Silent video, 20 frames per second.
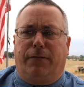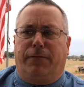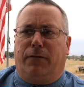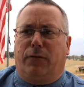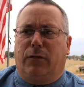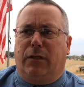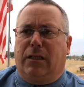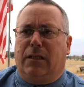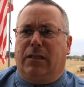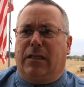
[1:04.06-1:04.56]

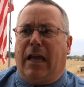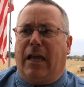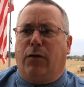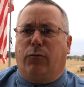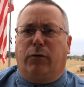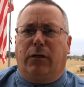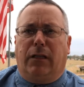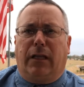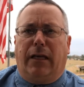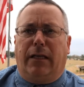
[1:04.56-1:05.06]
When it's hate
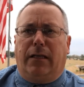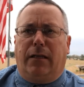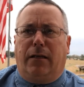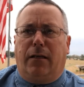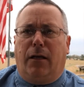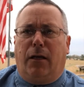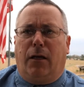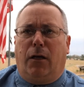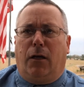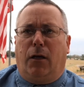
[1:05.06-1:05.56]
related,
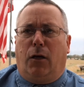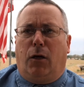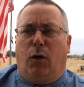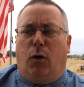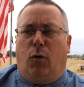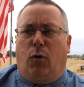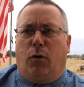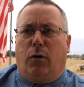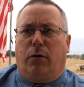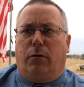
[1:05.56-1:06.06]

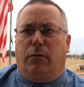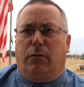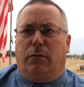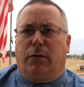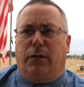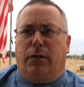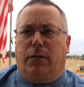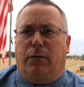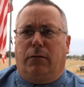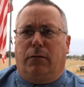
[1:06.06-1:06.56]
or
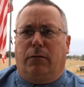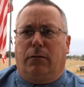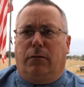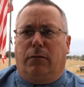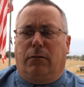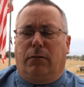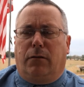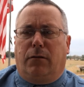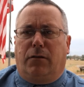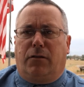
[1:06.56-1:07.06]

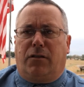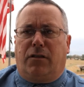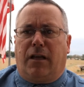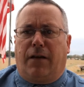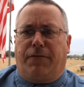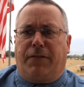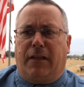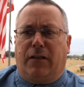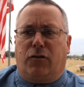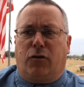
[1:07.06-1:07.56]

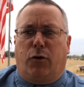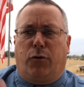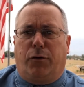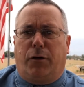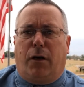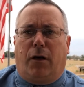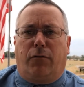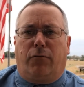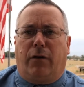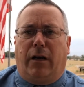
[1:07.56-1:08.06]
stuff that's going
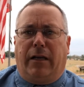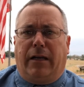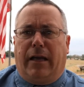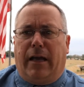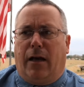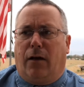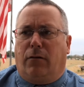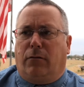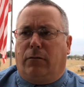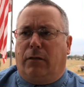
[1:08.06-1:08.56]
on right
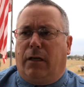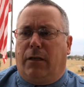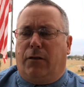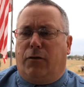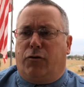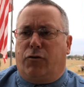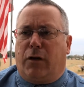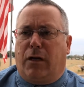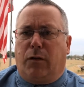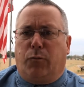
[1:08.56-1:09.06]
now, and they're
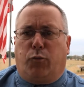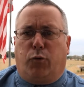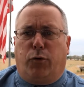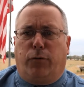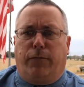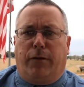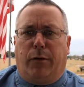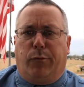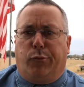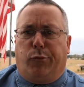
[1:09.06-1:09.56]
trying to
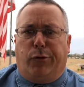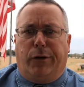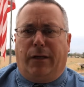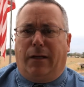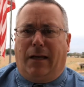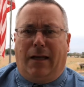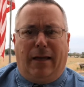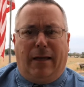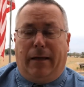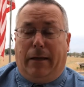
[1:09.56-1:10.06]
prove their point.
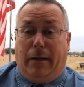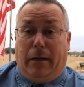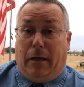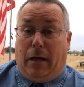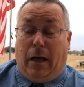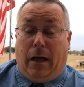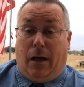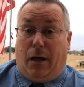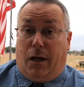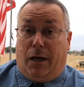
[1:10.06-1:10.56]

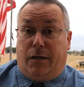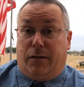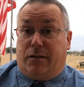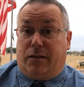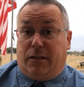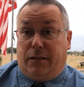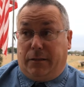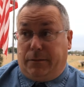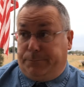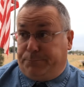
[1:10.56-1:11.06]

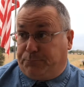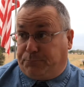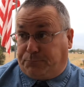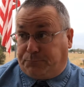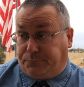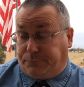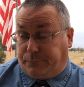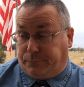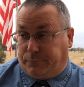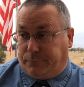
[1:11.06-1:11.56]
Honestly,
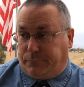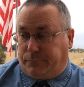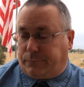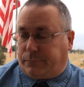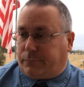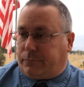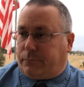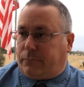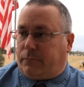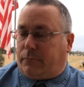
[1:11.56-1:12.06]

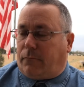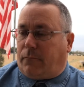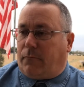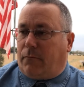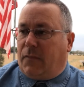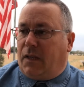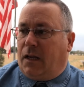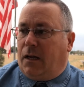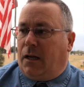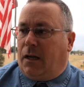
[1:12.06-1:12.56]

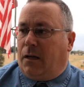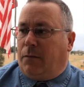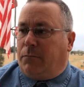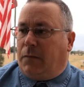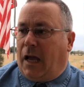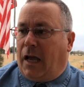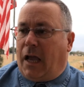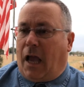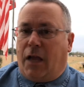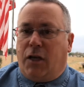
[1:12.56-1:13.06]

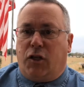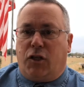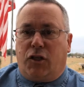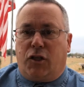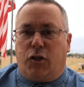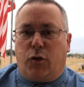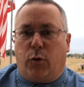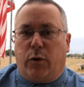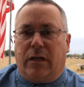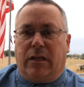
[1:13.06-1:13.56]
I just
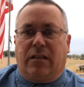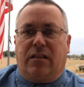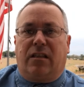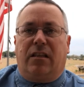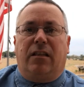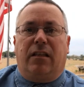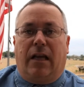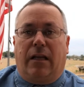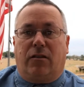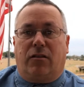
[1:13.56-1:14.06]
don't want to see
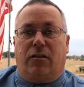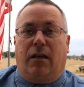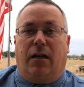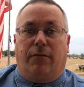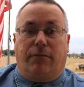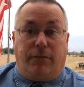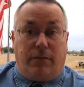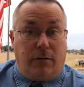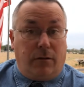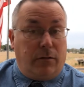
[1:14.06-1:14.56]
that stuff.
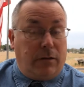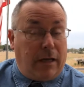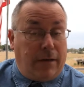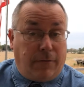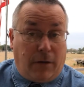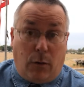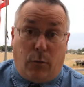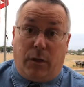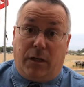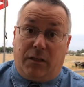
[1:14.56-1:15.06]
Okay, if
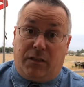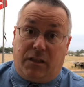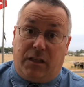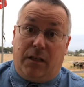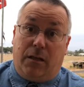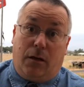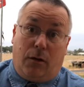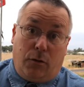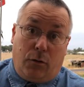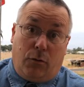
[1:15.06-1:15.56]
I want to see
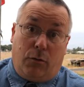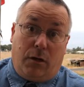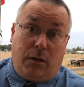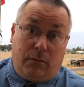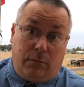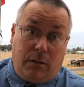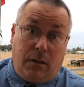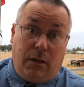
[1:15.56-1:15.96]
it, I'll go on